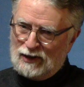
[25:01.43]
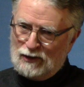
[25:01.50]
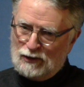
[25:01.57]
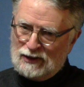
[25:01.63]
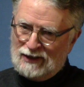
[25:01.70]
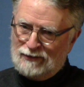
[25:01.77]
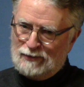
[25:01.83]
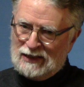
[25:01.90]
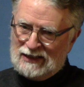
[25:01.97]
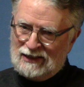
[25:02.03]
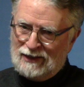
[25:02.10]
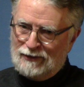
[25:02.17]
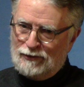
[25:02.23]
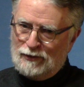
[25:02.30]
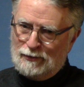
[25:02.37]
I don't give
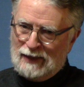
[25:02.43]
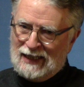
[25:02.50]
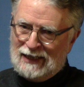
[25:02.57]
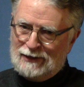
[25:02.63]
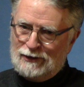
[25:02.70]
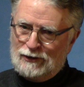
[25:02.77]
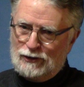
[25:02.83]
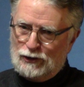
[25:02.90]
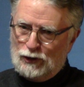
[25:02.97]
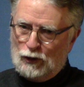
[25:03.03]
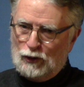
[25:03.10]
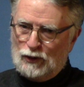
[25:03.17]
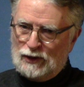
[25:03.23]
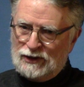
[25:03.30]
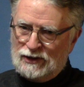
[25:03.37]
myself a bad
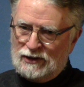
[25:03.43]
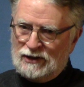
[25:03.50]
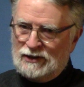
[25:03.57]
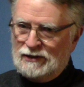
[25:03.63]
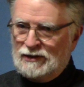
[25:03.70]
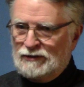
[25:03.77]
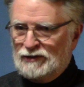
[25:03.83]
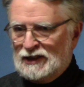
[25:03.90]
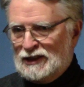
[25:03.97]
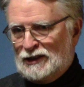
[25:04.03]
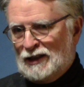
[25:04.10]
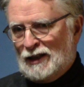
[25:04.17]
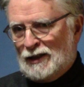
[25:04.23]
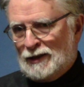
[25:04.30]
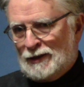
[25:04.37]
jolt of a
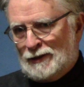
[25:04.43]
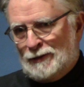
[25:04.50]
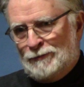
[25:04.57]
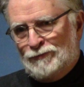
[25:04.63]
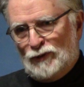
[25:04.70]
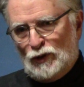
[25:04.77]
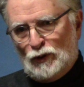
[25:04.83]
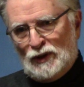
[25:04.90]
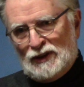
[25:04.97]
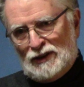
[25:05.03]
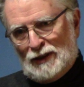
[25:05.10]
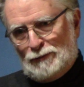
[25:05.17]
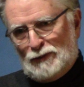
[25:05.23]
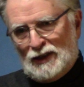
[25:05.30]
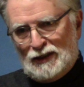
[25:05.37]
shock doing
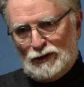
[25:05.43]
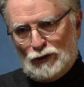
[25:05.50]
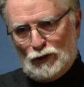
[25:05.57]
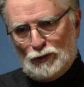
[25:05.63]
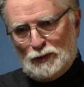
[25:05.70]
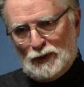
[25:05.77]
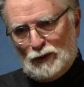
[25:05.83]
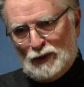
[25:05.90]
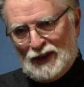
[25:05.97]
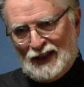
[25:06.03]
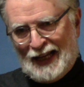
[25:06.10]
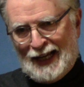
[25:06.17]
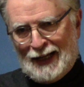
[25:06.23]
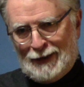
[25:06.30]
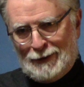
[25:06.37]
something stupid with
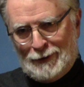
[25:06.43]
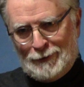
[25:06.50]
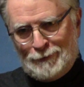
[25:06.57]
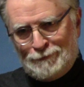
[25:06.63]
that.